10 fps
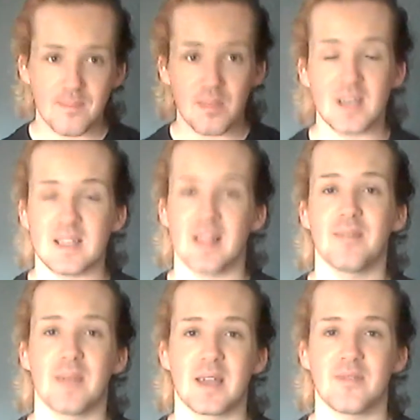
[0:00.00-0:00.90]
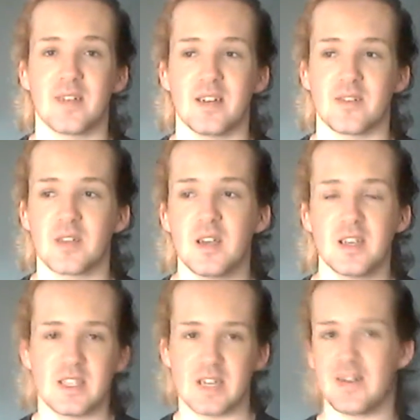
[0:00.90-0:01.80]
Plus, I love making videos.
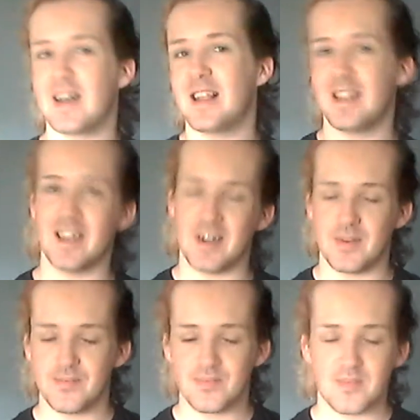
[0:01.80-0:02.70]
So hello.